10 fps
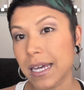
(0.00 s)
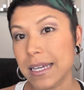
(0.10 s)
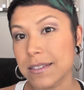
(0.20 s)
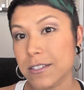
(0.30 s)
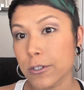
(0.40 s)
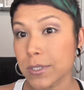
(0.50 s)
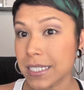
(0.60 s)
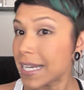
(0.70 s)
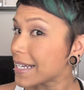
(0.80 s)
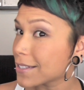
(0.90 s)
And so
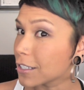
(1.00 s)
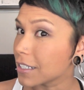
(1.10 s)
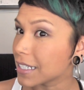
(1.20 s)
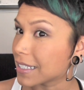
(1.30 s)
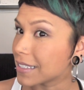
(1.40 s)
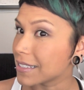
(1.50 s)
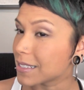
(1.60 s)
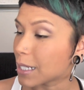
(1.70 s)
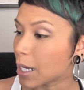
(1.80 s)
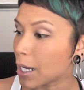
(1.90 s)
today's look
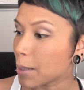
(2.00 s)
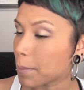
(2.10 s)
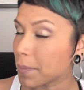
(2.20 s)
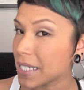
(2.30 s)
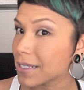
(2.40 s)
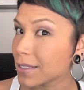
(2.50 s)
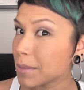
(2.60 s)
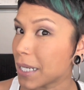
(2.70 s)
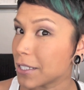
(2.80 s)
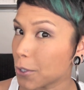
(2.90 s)
is
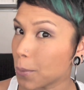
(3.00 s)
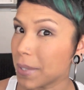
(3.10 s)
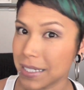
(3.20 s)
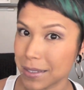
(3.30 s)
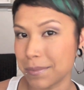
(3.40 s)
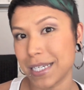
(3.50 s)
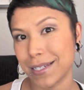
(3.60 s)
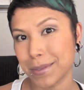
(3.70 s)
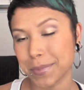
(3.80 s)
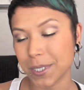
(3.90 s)
basically my no
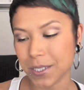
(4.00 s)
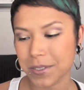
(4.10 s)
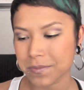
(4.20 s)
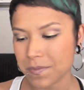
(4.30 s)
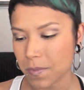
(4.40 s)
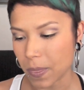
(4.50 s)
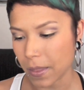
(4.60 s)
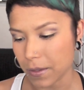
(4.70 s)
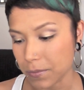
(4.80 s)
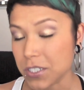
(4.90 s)
makeup look,
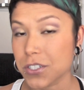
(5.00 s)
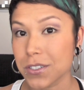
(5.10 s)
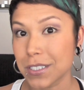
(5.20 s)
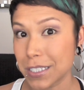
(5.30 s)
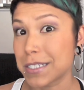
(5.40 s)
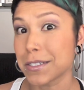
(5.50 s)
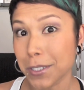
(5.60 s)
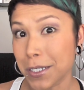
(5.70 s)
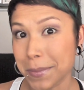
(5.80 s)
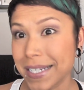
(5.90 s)
which is a
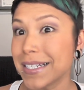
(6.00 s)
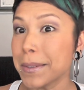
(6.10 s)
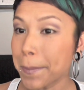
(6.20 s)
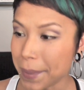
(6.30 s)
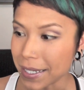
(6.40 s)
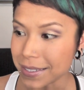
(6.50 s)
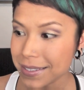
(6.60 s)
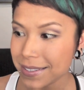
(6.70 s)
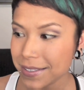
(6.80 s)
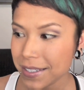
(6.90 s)
lot of makeup,
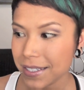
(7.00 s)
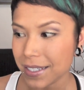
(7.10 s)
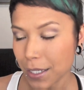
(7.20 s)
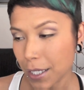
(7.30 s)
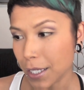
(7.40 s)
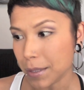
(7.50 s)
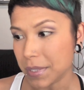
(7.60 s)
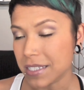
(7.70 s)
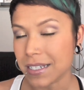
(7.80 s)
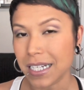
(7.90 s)
but
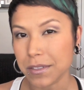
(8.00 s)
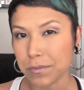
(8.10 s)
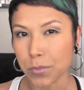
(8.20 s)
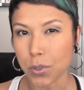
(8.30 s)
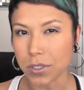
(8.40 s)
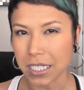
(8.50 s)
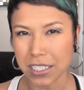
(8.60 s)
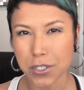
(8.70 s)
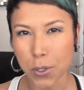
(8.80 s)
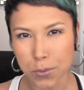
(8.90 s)
it's kind of more like
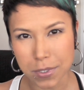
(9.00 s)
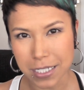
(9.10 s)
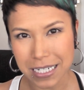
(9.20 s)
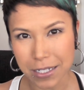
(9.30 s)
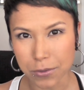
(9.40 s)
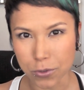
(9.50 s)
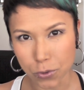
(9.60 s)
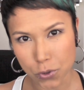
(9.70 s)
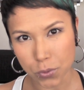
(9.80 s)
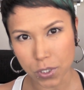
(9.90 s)
a toned down
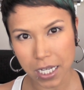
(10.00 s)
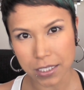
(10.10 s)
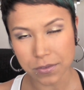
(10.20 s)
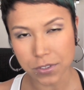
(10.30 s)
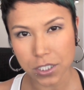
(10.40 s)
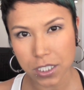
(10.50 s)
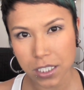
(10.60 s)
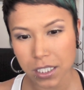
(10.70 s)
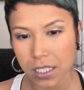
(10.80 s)
neutral kind of look.